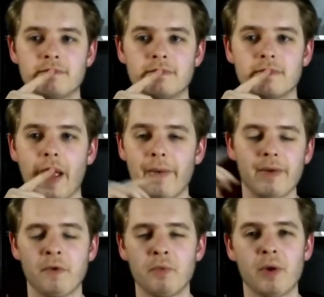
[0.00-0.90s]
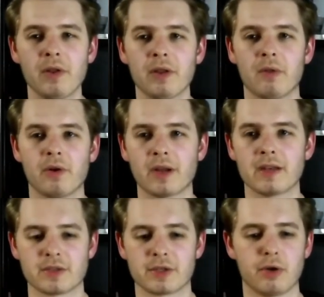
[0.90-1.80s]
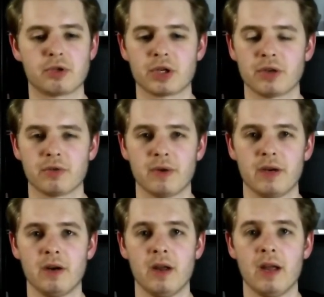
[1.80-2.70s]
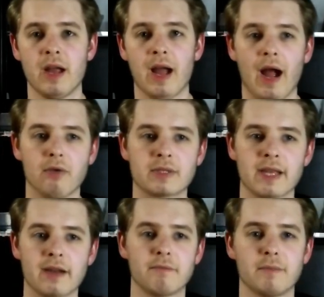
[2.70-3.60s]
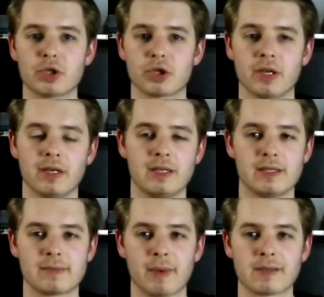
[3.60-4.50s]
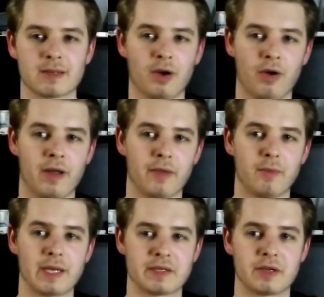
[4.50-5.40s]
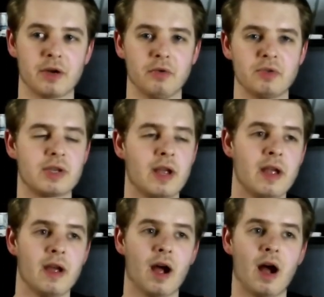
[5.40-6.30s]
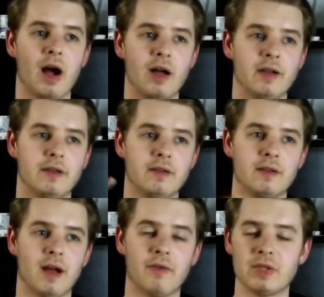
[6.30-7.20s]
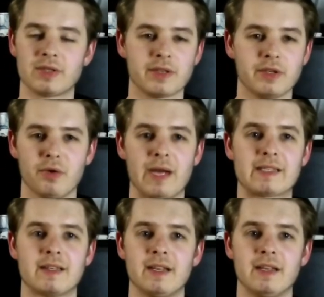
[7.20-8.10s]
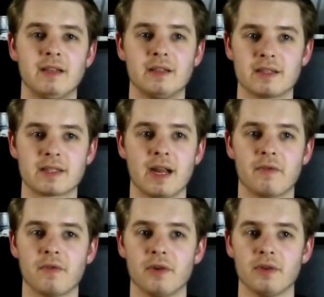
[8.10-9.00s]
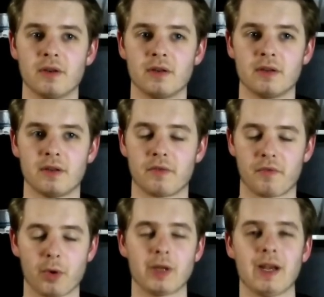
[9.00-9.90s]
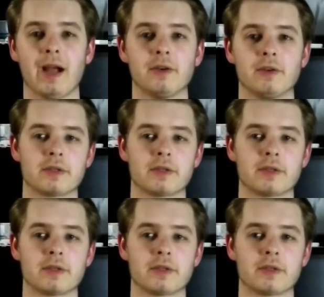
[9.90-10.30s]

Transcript: If you really look at his coaching career, outside of Michigan, he spent it all on the West Coast. Obviously, USD, Stanford, 49ers.